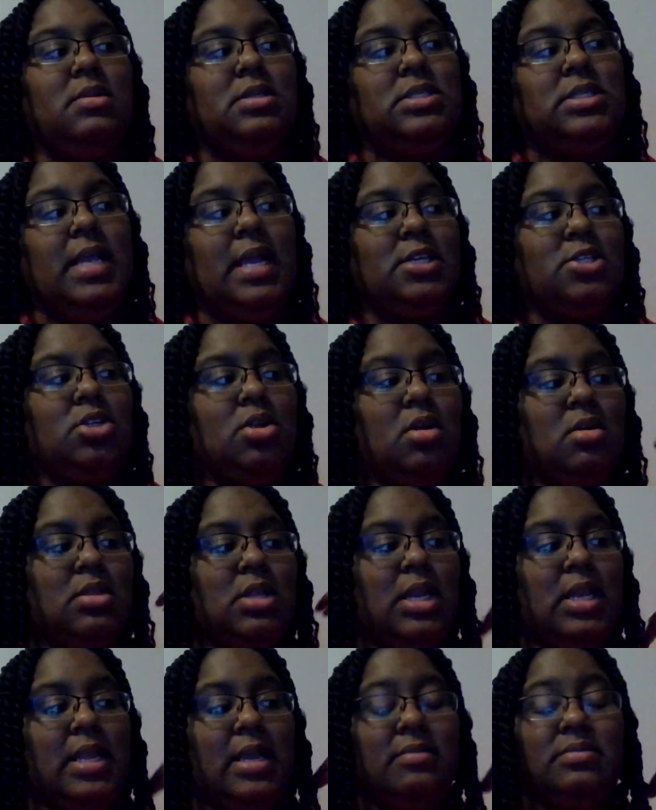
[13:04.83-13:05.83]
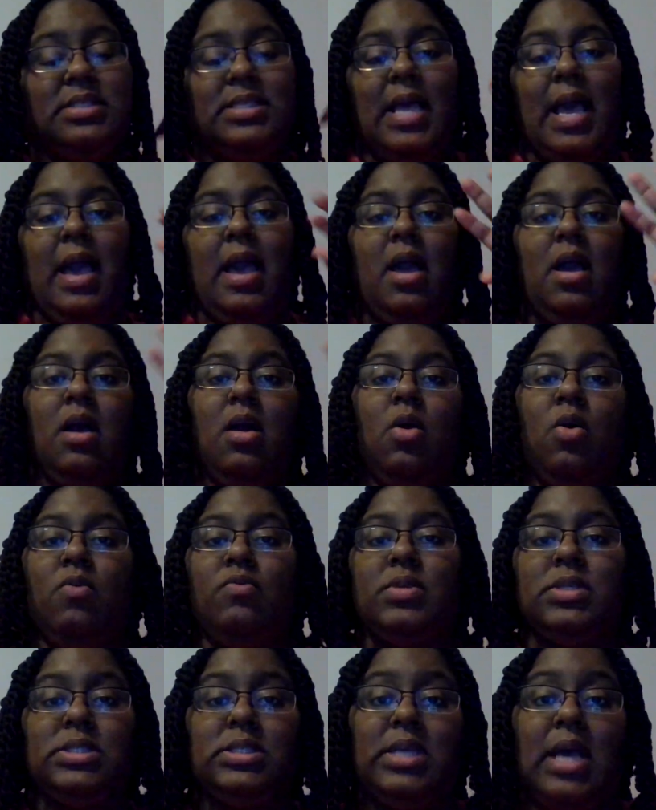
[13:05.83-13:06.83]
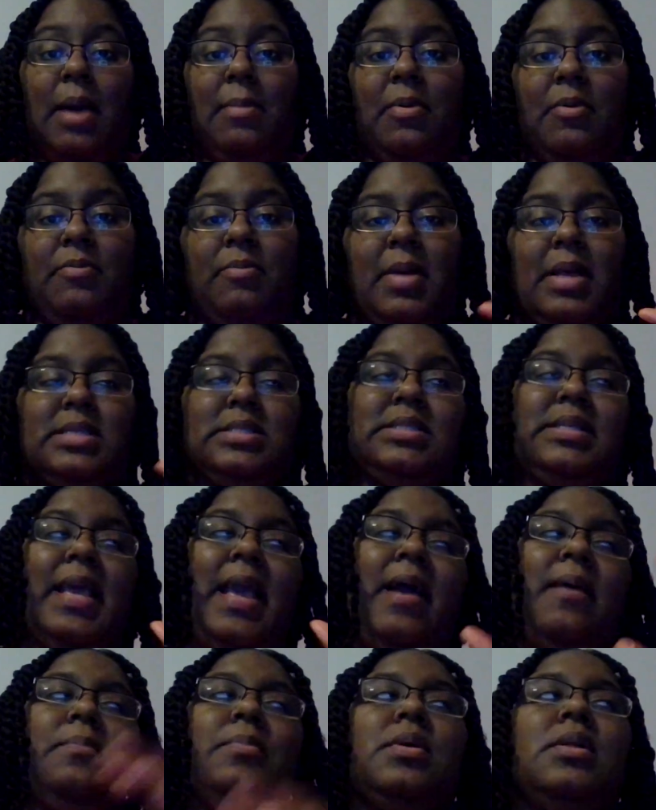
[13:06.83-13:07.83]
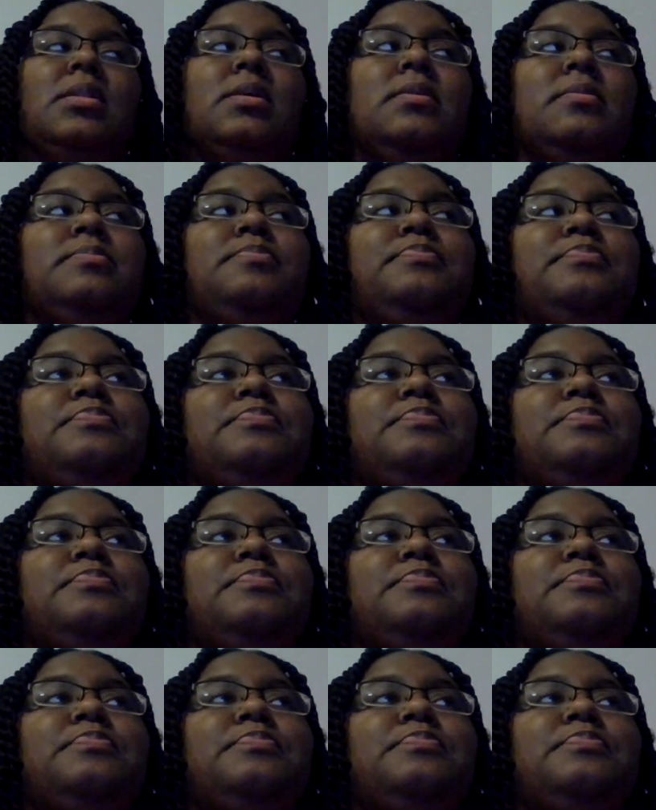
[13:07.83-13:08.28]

It's actually on the left side over the top of my scapula.